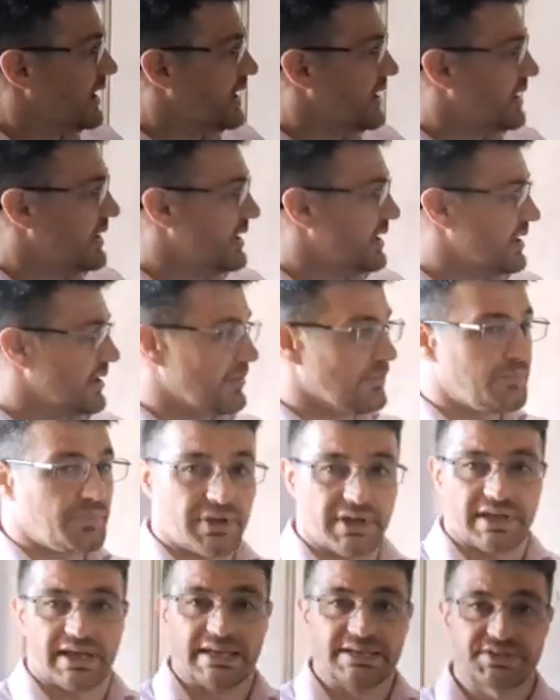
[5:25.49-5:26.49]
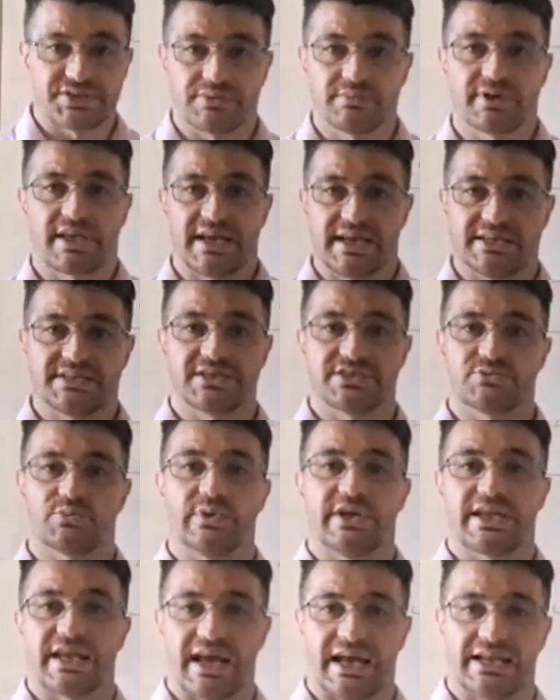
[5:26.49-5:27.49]
but in some cases
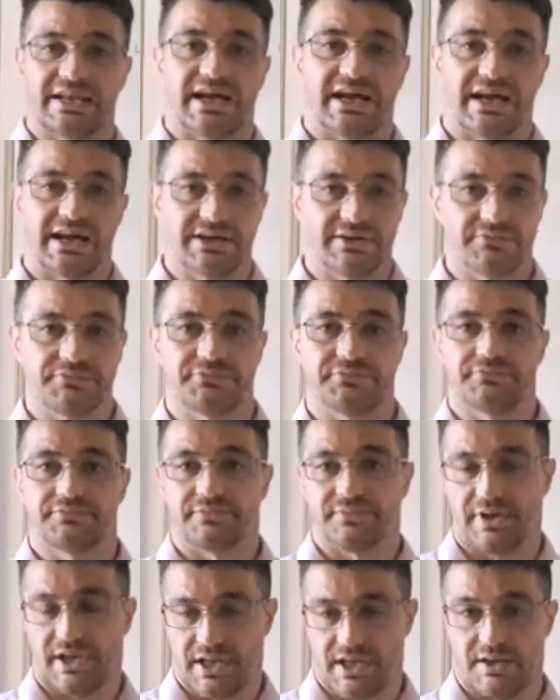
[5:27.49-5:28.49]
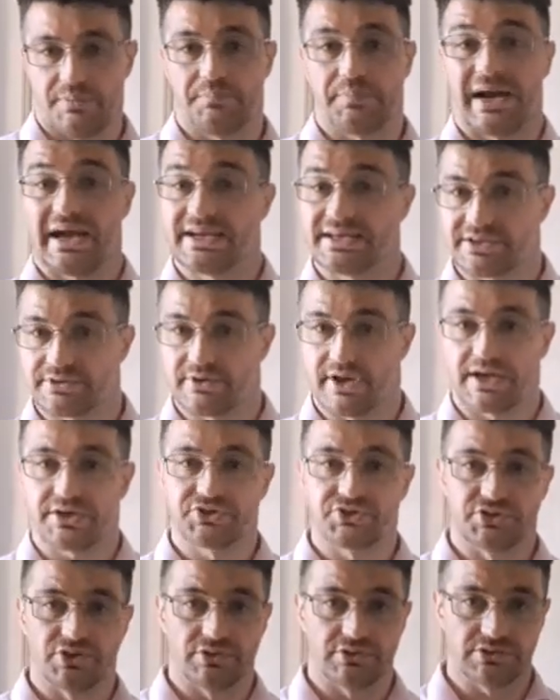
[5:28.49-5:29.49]
we can have
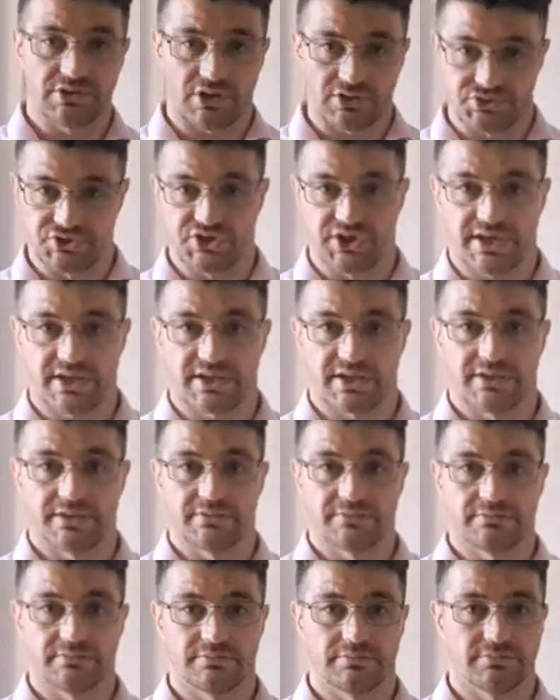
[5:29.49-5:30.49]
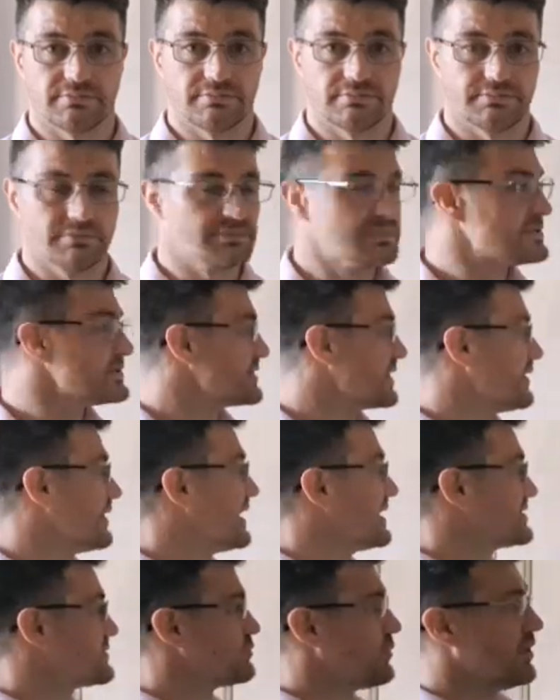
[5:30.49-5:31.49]
bidirectional logic. So
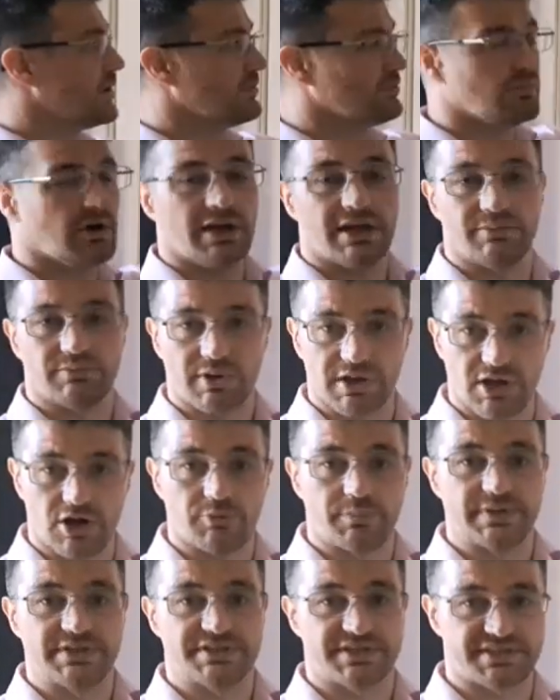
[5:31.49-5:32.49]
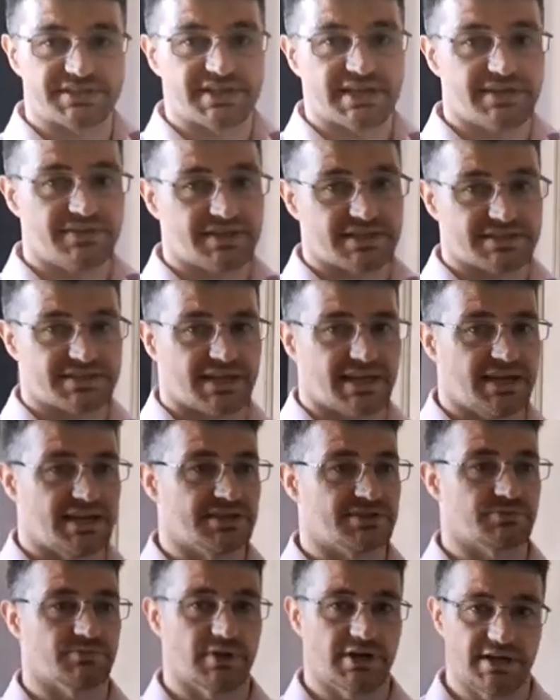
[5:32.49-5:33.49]
that's what we're hoping to see in this
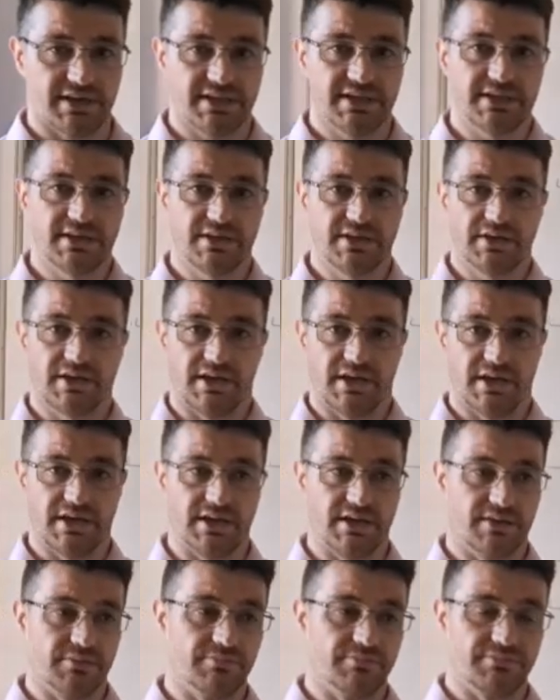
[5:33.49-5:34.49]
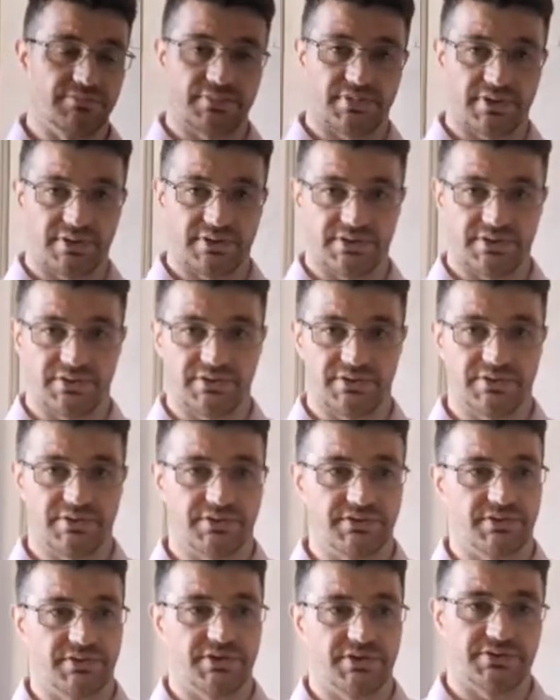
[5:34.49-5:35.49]
case, where
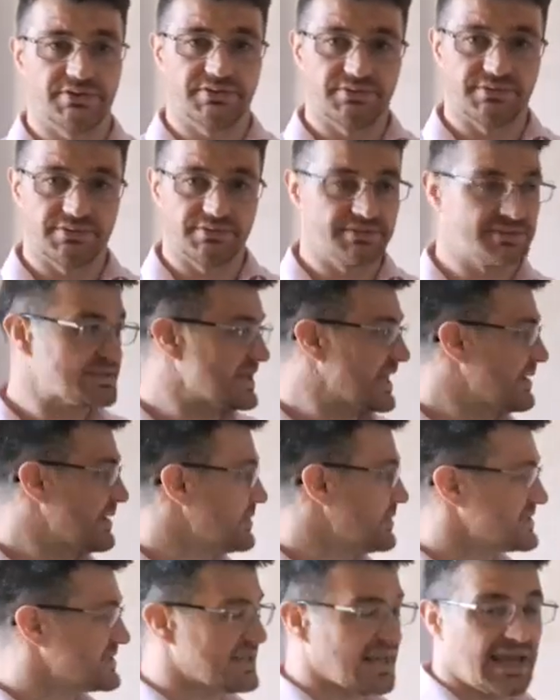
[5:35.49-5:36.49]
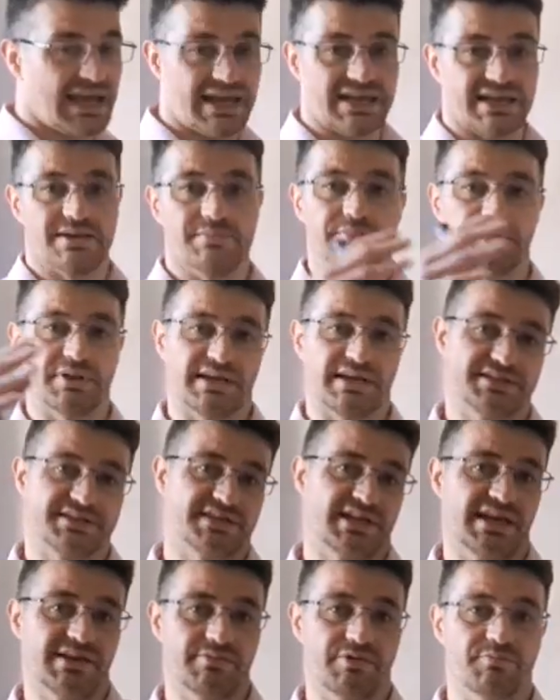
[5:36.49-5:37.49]
the statement A implies
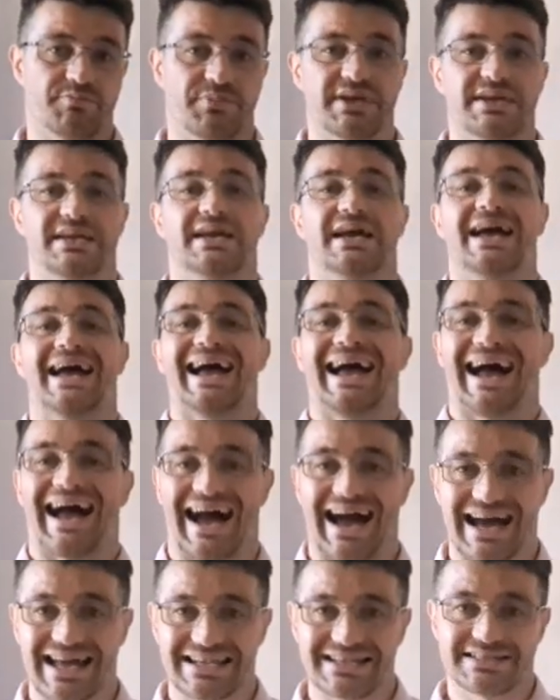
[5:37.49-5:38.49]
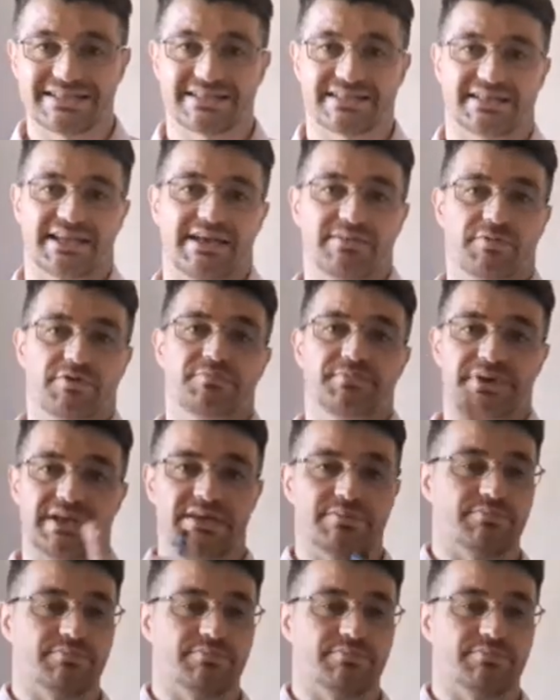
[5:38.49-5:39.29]
statement B, and statement B